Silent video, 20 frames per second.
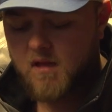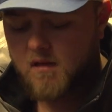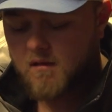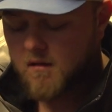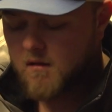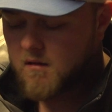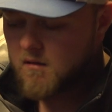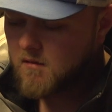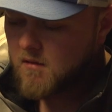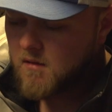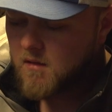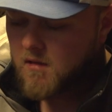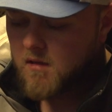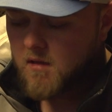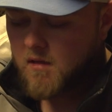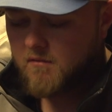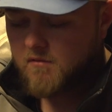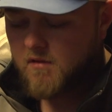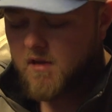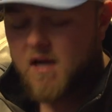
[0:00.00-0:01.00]
uh,
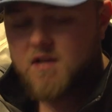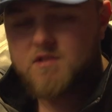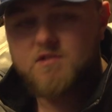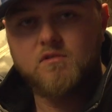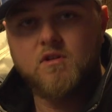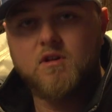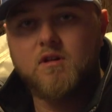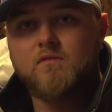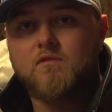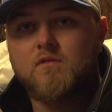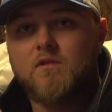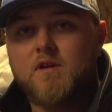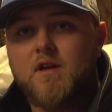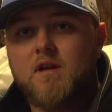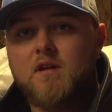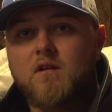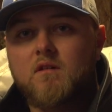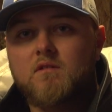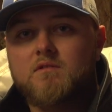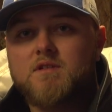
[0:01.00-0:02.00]
if you guys are looking for
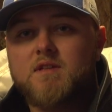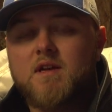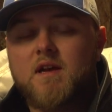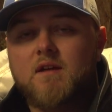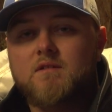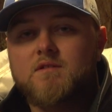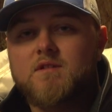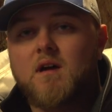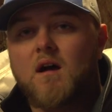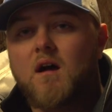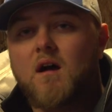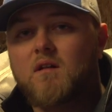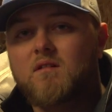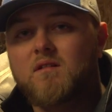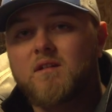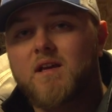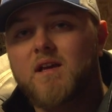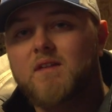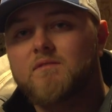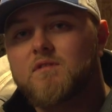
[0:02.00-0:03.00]
e-caller sounds,
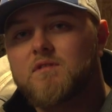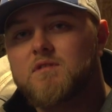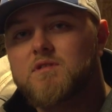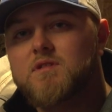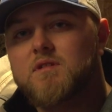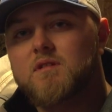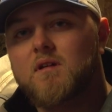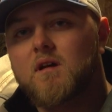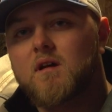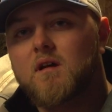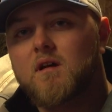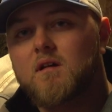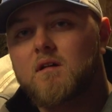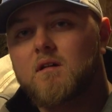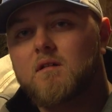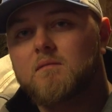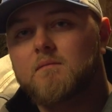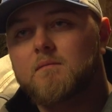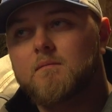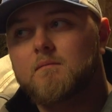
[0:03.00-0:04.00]
I'll leave the
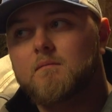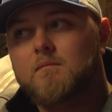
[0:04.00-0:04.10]
uh,